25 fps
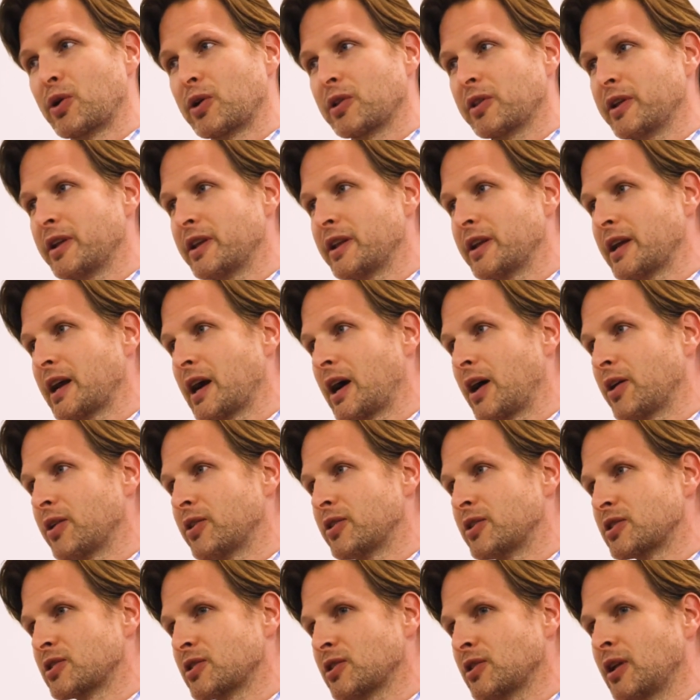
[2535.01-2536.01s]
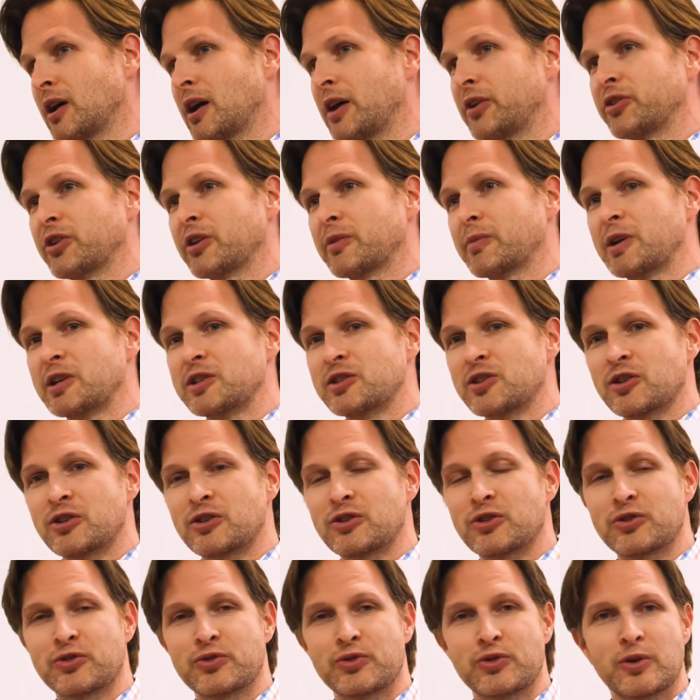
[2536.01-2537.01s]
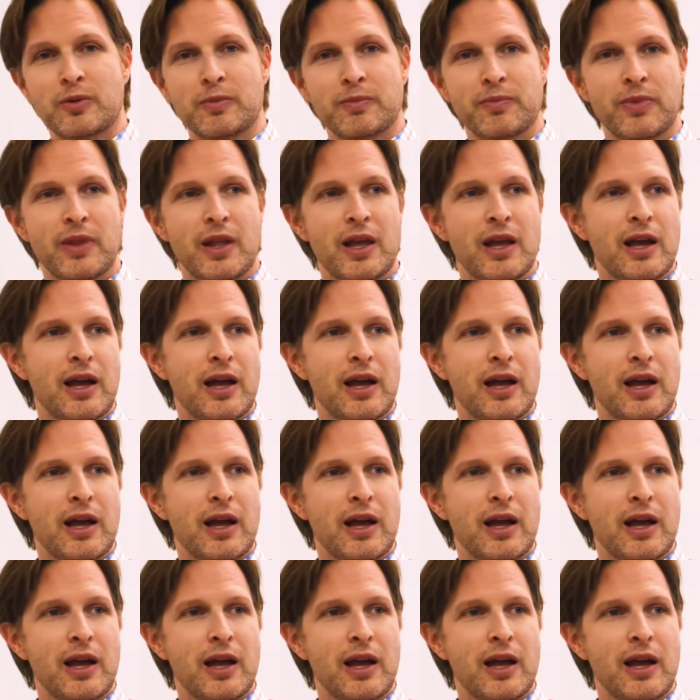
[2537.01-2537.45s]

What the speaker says: cleaning out this closet in my sister's room,